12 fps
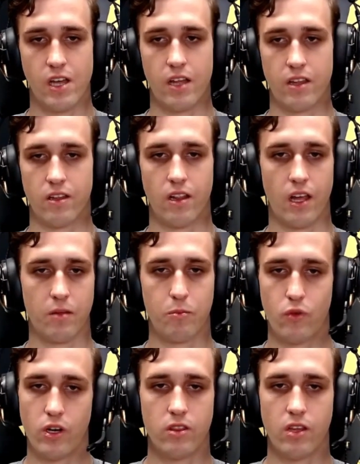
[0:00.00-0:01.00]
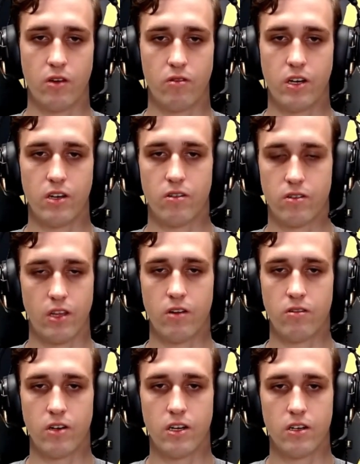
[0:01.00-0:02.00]
that in like pre-theory or
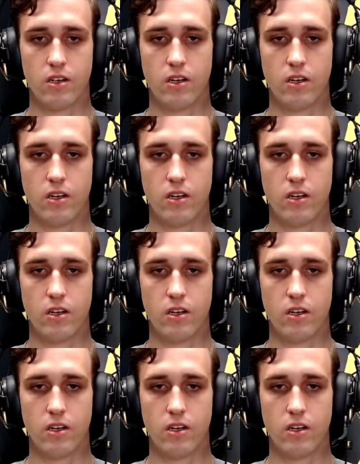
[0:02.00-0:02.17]
theory,